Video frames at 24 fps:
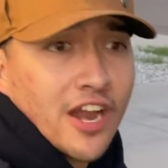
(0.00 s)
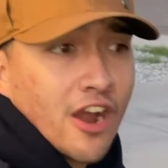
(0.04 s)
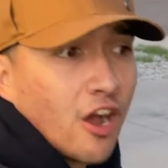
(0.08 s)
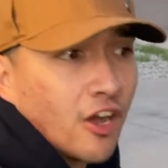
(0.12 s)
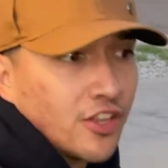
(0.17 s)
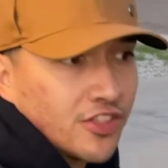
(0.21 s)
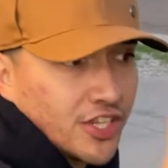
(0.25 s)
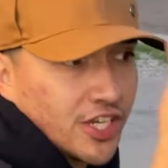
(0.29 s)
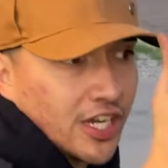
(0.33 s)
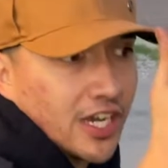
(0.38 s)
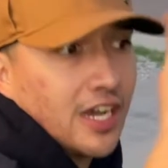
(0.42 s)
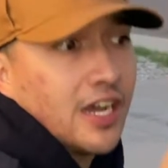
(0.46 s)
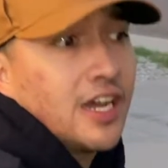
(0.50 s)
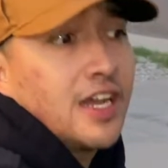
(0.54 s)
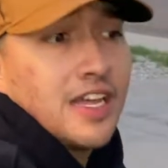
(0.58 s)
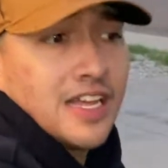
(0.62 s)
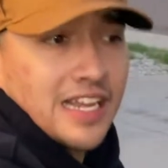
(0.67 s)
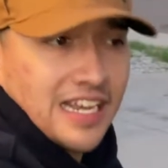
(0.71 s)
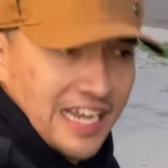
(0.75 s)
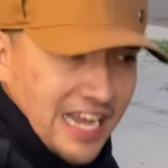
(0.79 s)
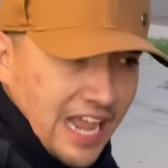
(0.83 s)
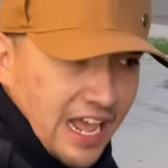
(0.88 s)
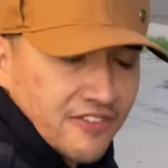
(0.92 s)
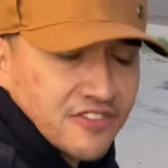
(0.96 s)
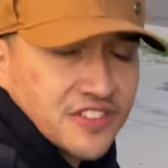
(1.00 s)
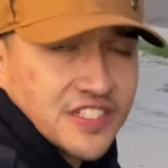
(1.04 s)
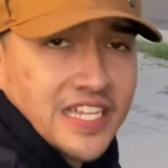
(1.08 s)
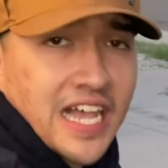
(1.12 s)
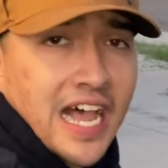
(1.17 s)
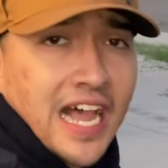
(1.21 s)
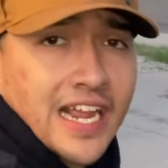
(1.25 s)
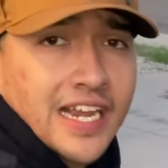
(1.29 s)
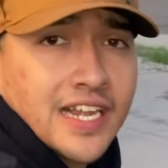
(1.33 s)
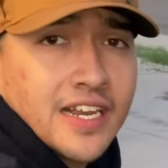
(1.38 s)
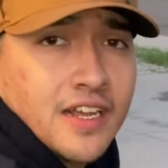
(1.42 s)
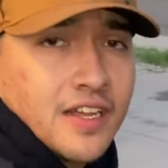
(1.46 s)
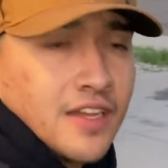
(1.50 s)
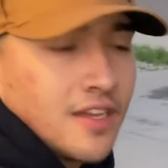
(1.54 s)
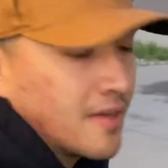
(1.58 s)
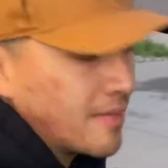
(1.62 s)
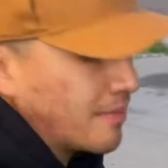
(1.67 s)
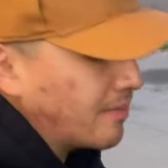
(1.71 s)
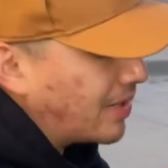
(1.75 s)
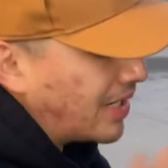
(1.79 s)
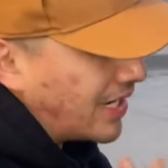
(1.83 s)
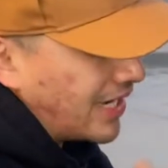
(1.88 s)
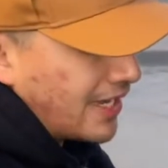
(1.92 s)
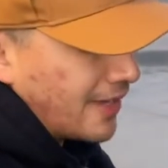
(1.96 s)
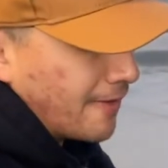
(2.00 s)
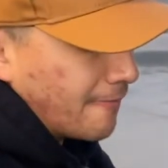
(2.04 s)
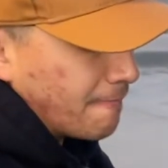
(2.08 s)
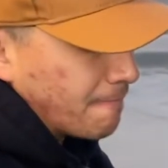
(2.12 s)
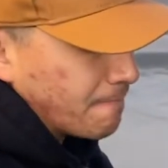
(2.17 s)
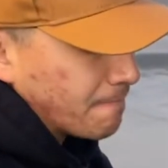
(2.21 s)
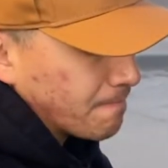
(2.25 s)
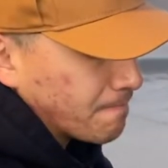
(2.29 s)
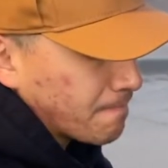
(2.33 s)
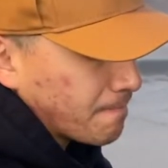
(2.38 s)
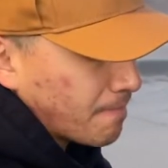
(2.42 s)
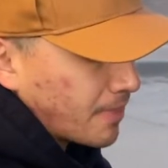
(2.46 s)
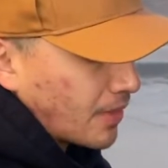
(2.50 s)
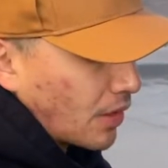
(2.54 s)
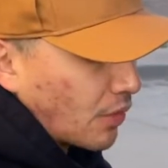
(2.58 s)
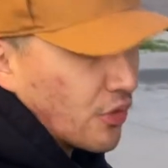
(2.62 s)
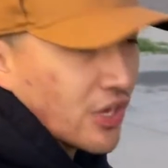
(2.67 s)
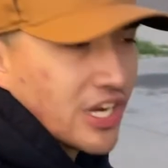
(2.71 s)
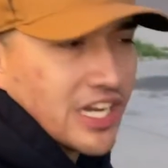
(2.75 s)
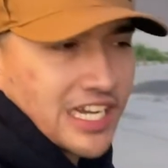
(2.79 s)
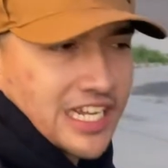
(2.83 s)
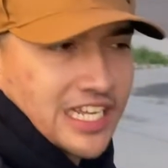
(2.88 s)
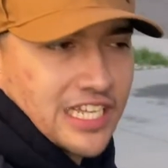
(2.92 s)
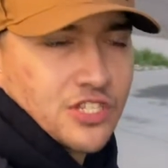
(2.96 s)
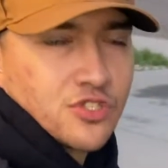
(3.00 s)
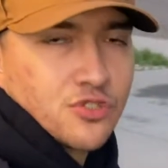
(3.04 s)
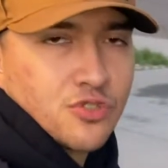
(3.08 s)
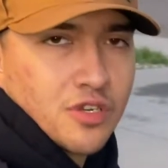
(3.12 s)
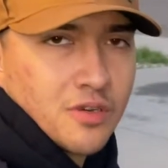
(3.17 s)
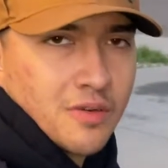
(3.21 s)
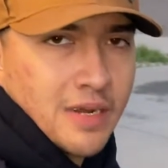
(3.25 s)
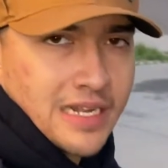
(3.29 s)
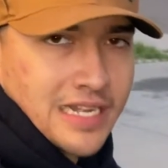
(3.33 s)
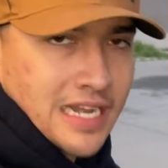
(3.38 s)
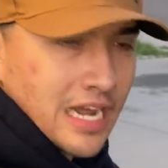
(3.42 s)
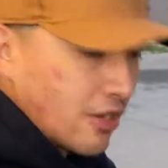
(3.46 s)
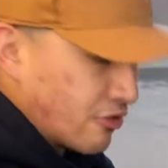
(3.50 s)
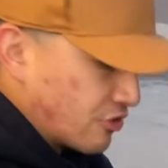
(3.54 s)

on the left side, but we're gonna get to it right now.